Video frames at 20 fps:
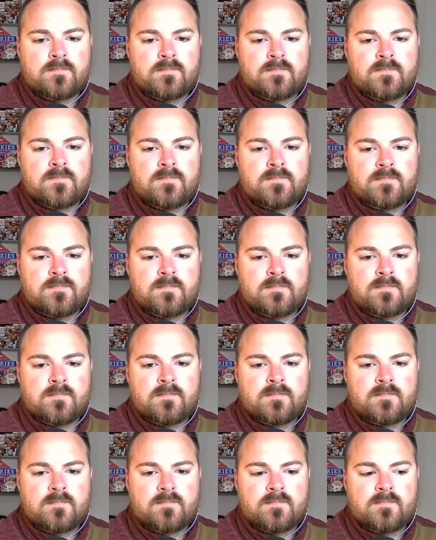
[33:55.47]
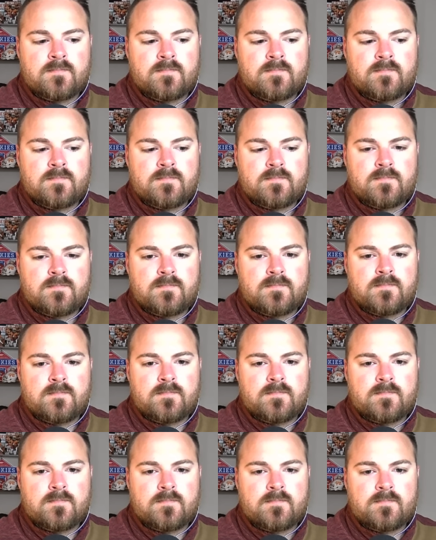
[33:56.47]

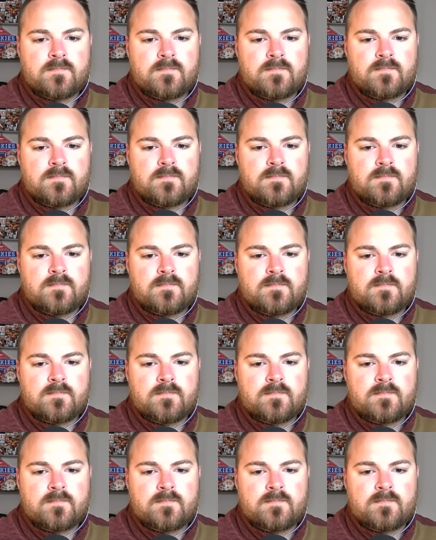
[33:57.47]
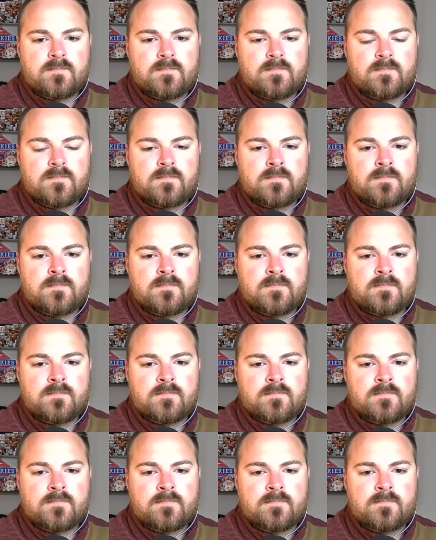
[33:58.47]
(silent)